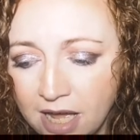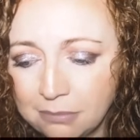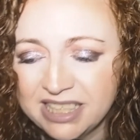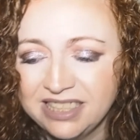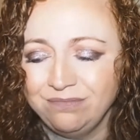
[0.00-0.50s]

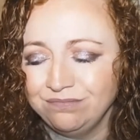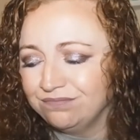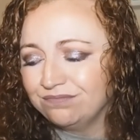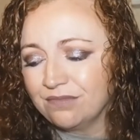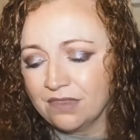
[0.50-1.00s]
mean,
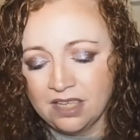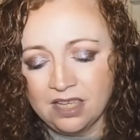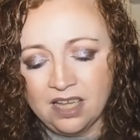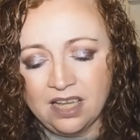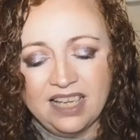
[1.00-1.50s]

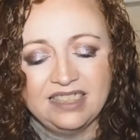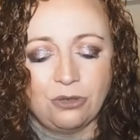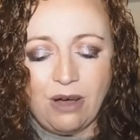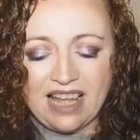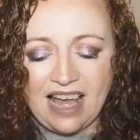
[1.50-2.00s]
it's
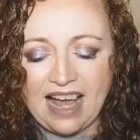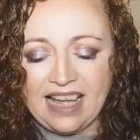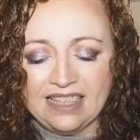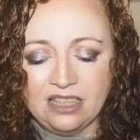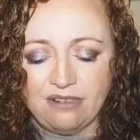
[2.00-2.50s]
quite high
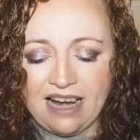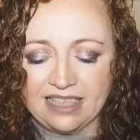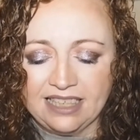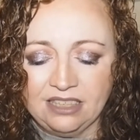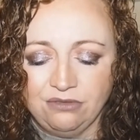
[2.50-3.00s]
in the
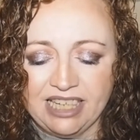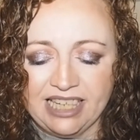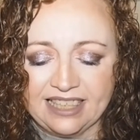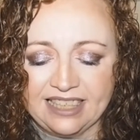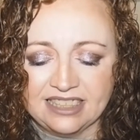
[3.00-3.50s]
ranking,
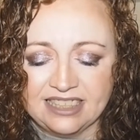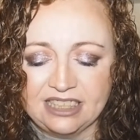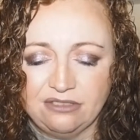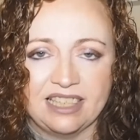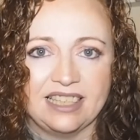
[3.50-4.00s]
really,
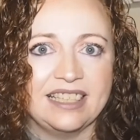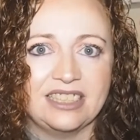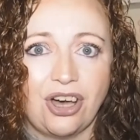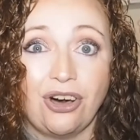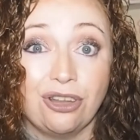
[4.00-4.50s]
considering it's
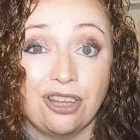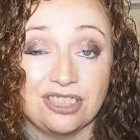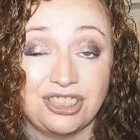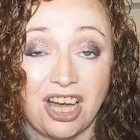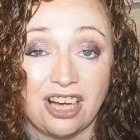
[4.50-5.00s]
got all
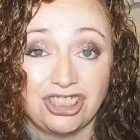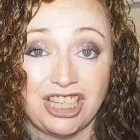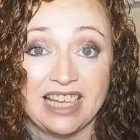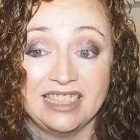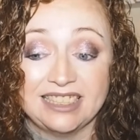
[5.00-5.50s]
those dark
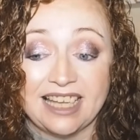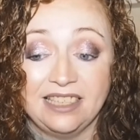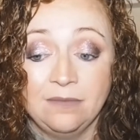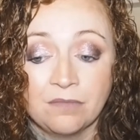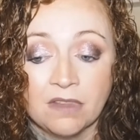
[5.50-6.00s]
shades
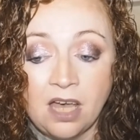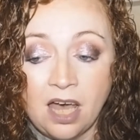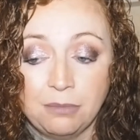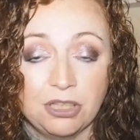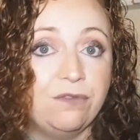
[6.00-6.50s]
in.
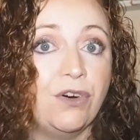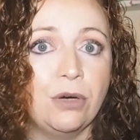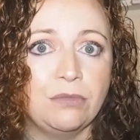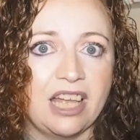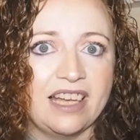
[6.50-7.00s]
But the
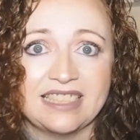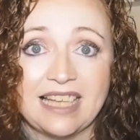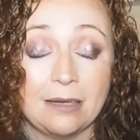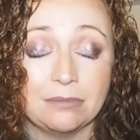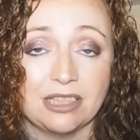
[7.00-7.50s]
formula is
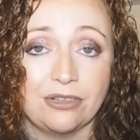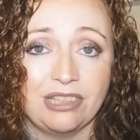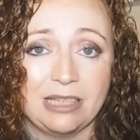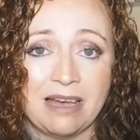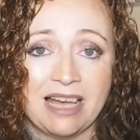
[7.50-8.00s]

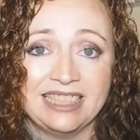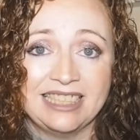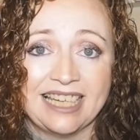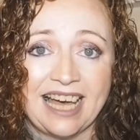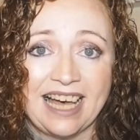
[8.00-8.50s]
absolutely
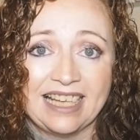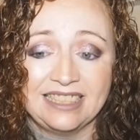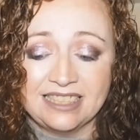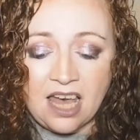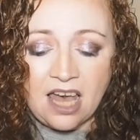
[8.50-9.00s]
amazing,
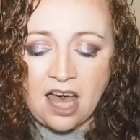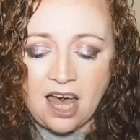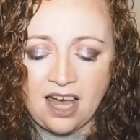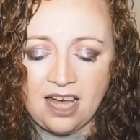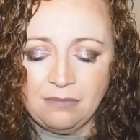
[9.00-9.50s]
guys.
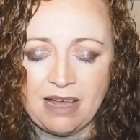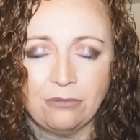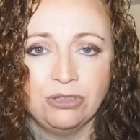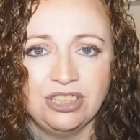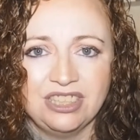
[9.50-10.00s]
Um, I
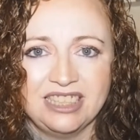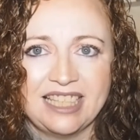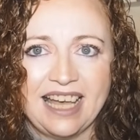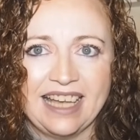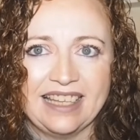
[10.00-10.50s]
wouldn't
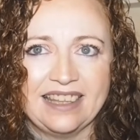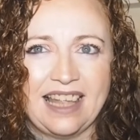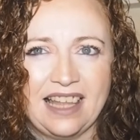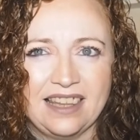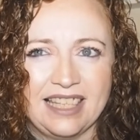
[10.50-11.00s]
say
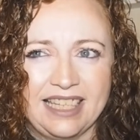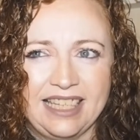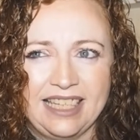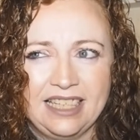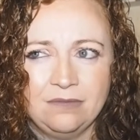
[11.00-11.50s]
that
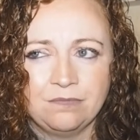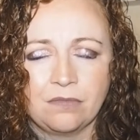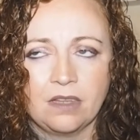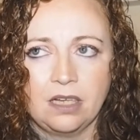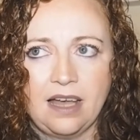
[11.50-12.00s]
the...
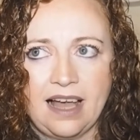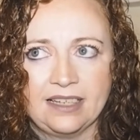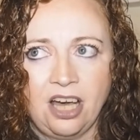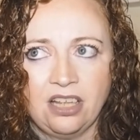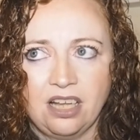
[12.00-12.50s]
I
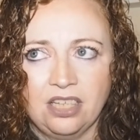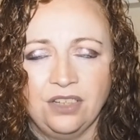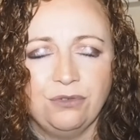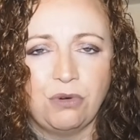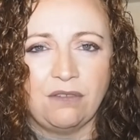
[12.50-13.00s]
got
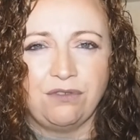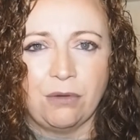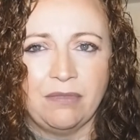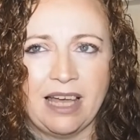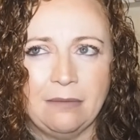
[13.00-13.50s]
another one
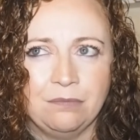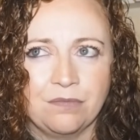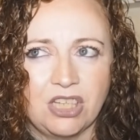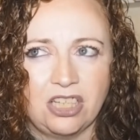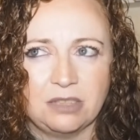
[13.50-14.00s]
from them,
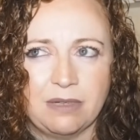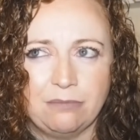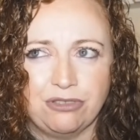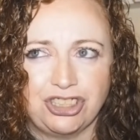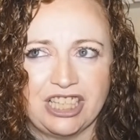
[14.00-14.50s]
Cosmic
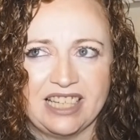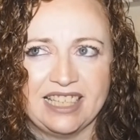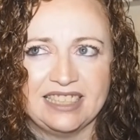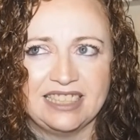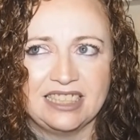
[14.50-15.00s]

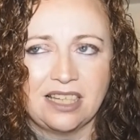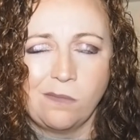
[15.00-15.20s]
Brushes.